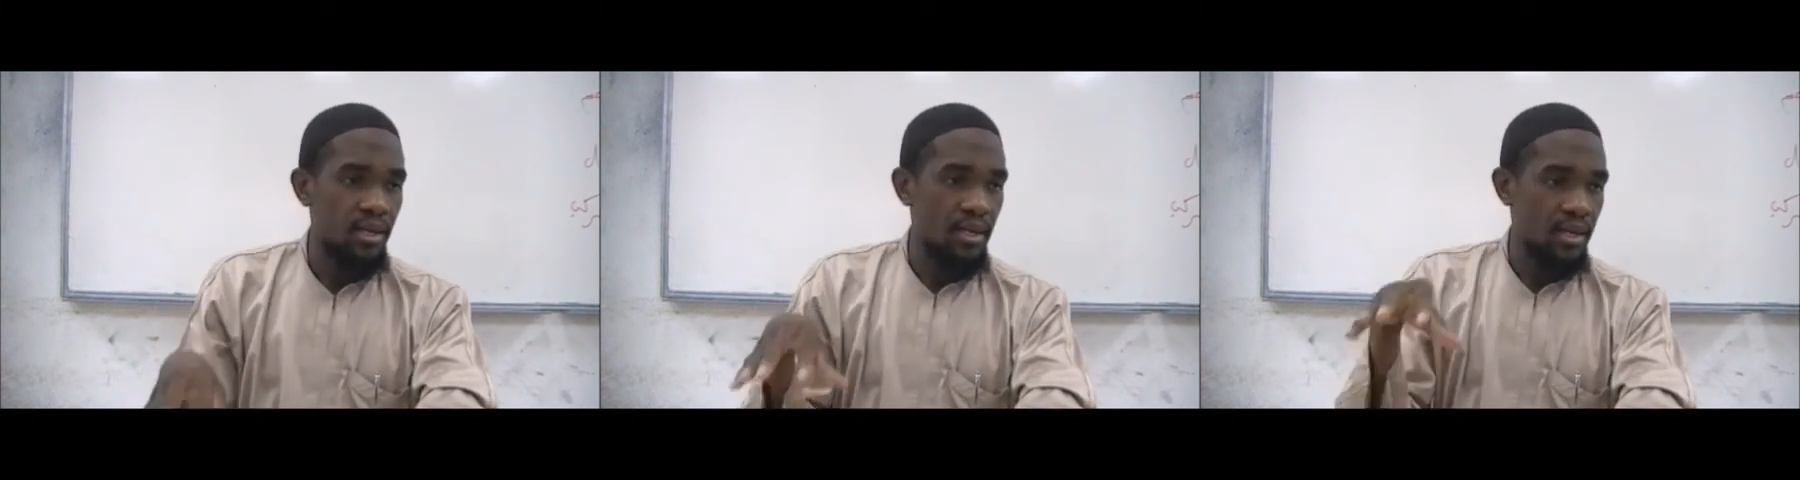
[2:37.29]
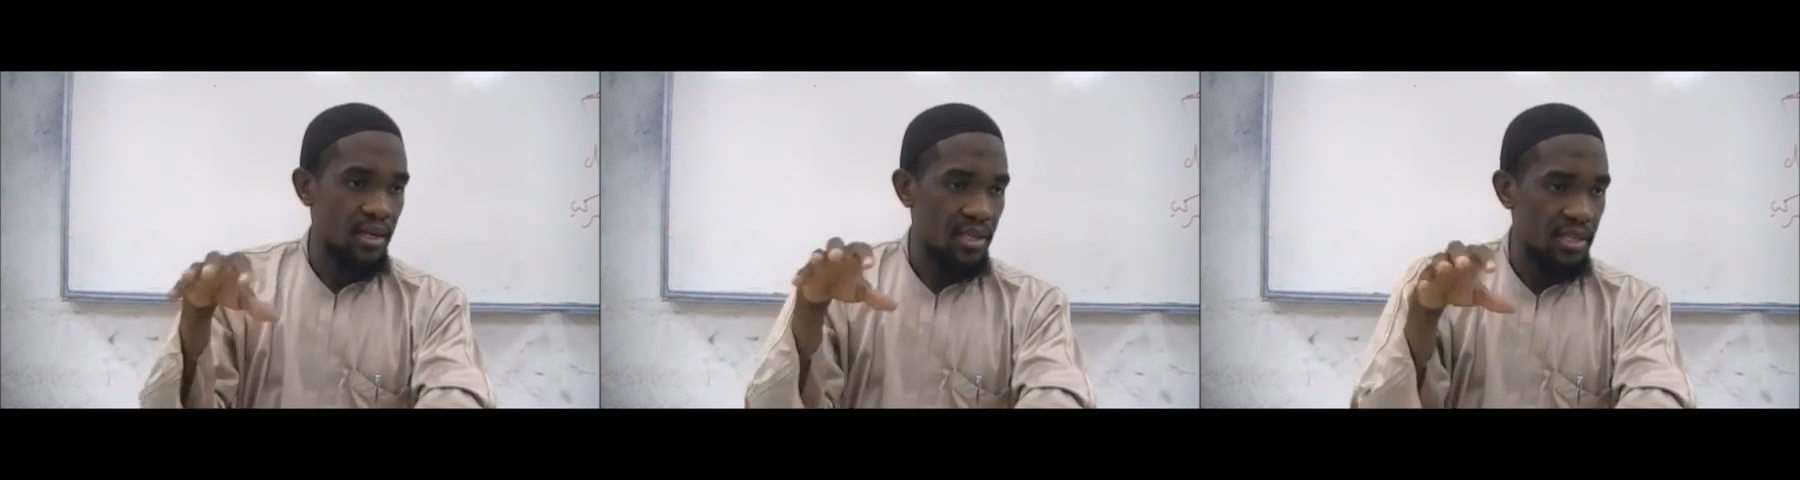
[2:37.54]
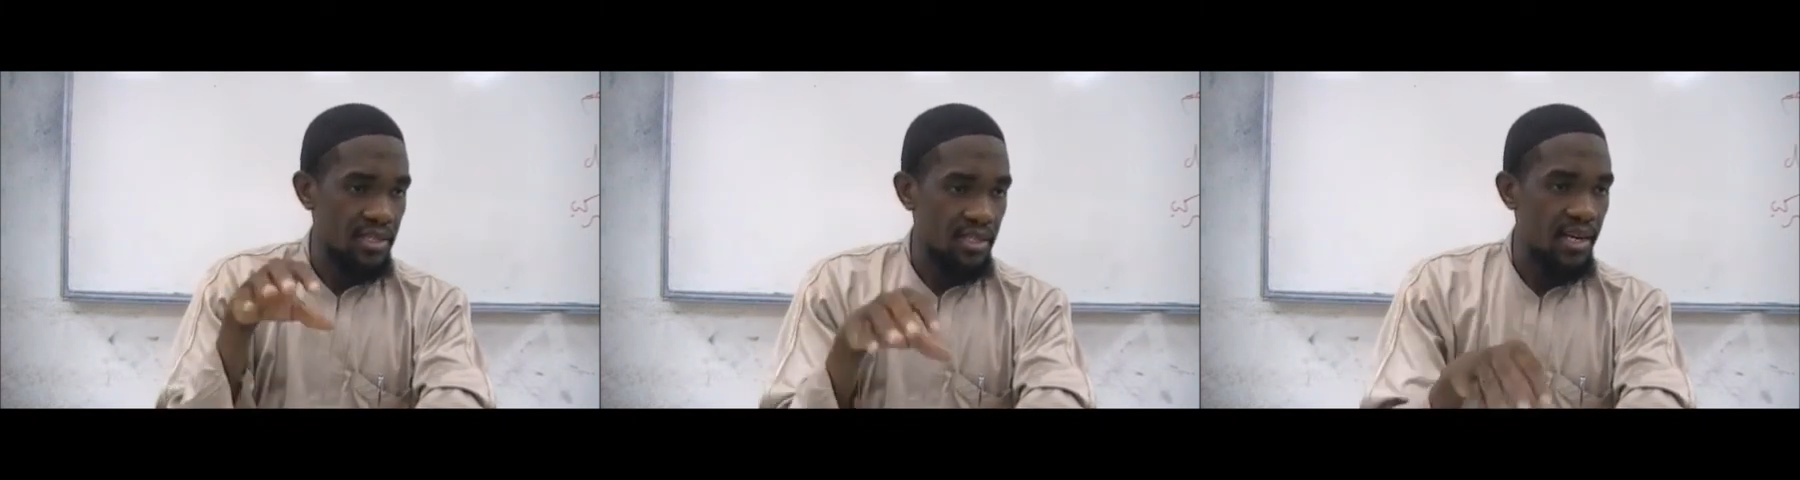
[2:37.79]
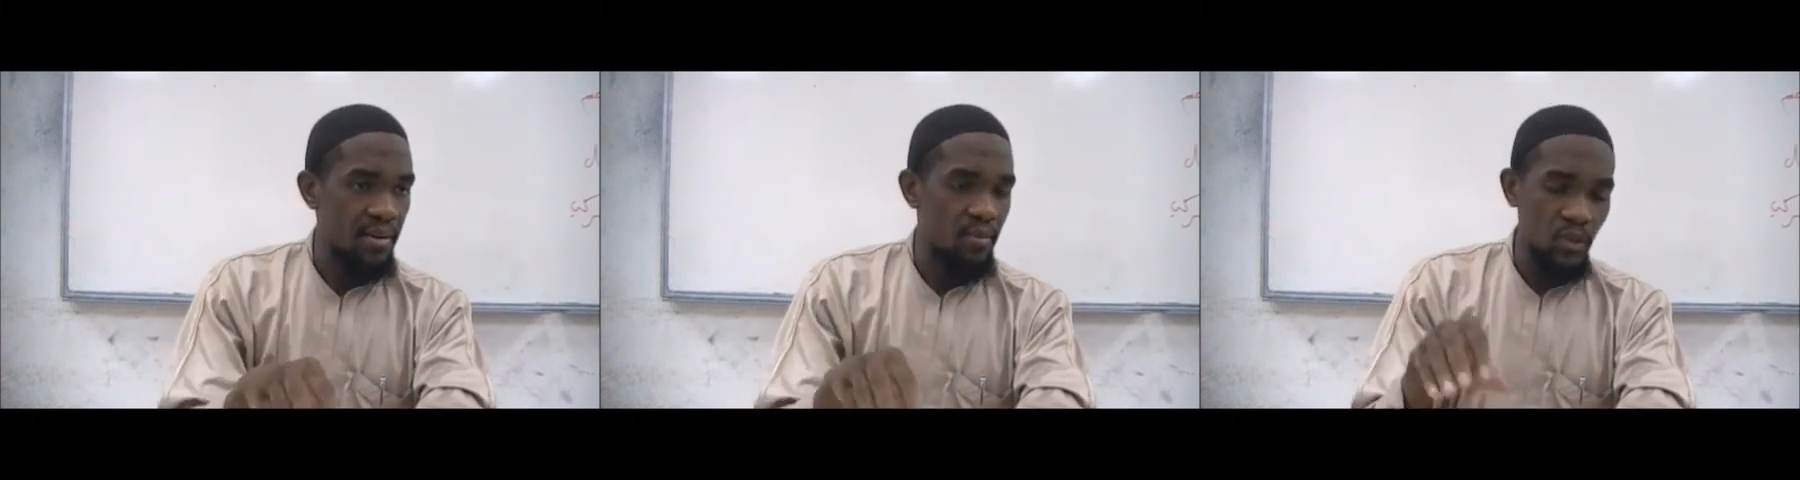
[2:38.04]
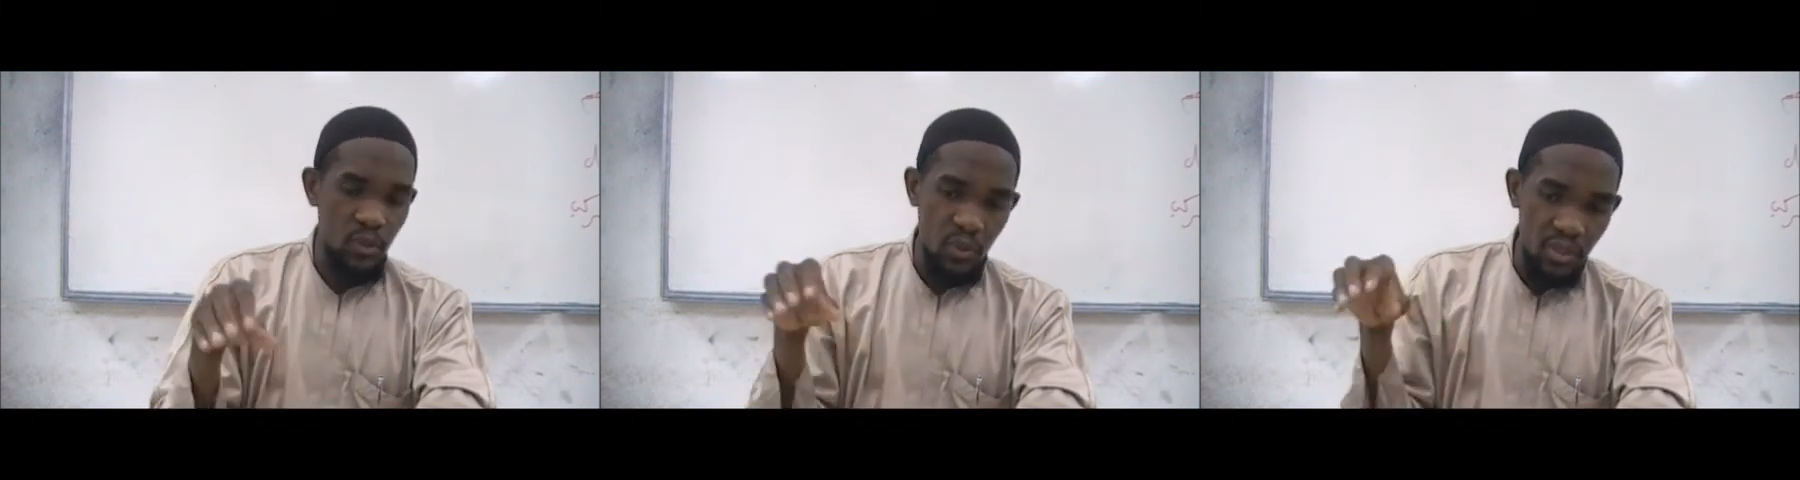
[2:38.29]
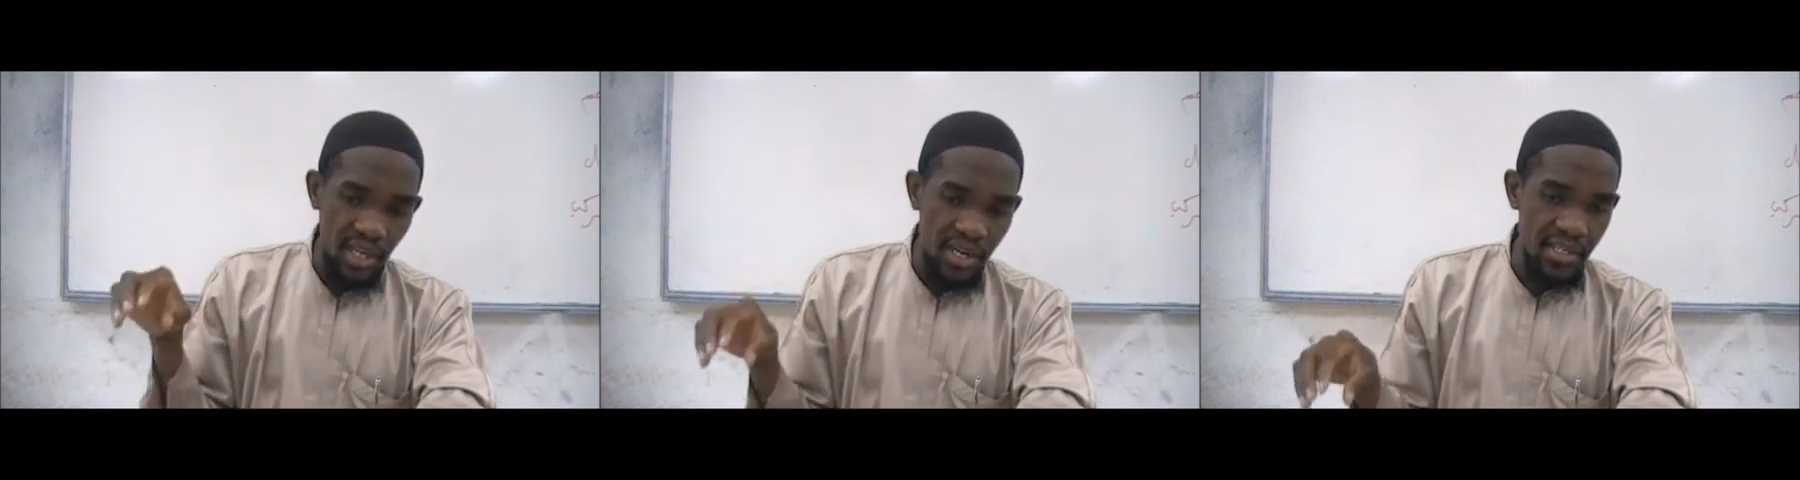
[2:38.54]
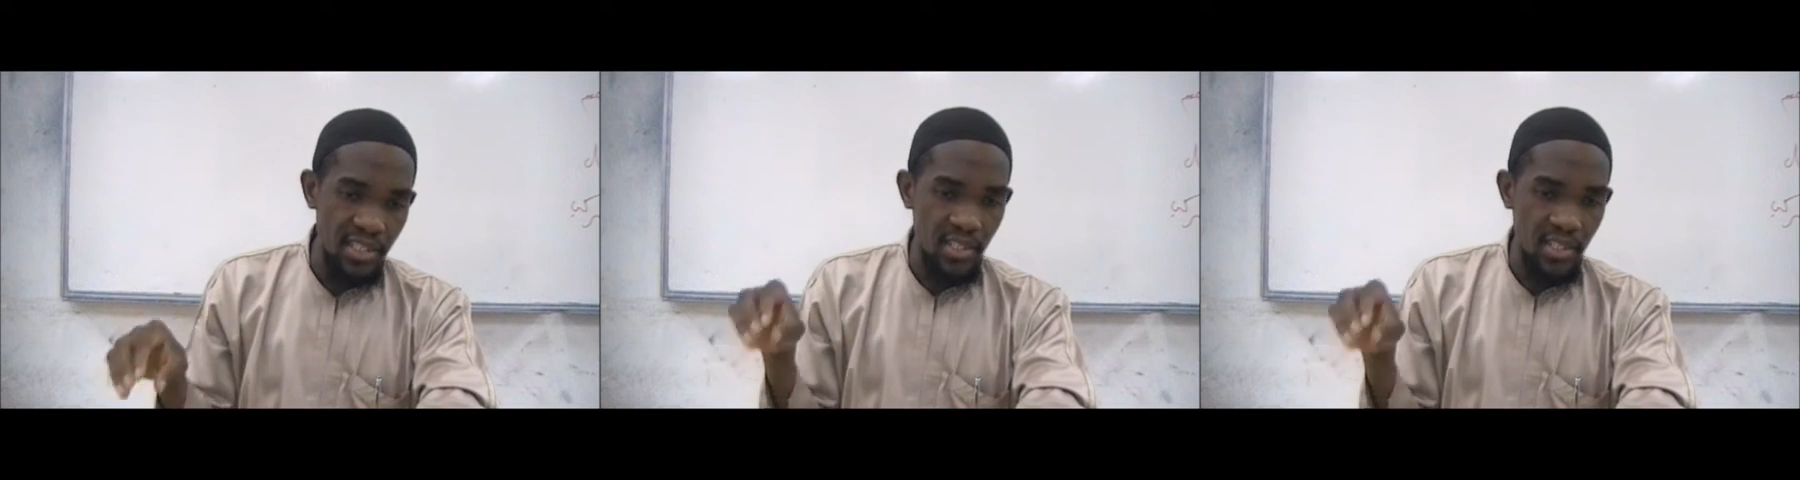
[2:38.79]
uh, Islam, although there is a